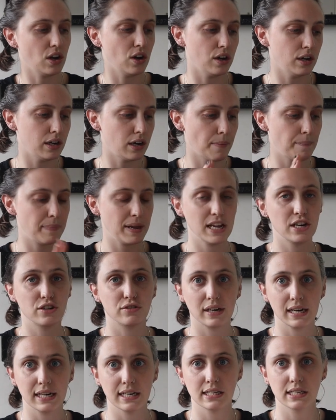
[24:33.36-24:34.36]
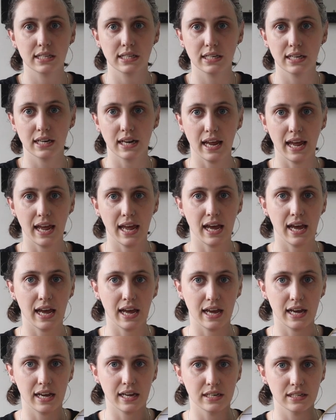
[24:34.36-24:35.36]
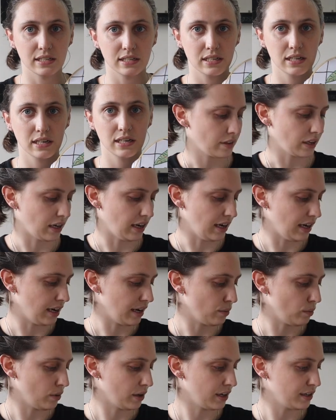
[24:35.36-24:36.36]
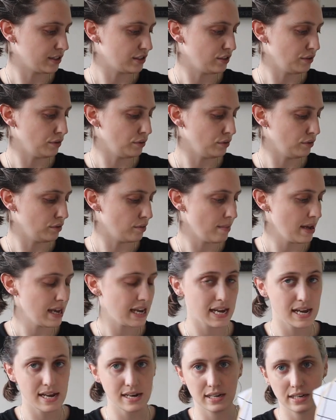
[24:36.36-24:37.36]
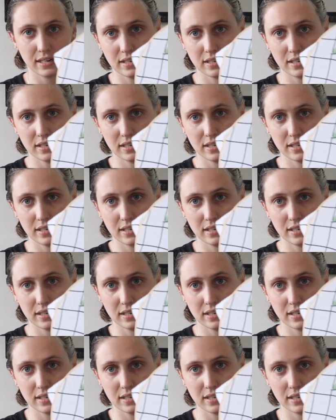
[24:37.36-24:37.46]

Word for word: on Pinterest and I wanted to make it,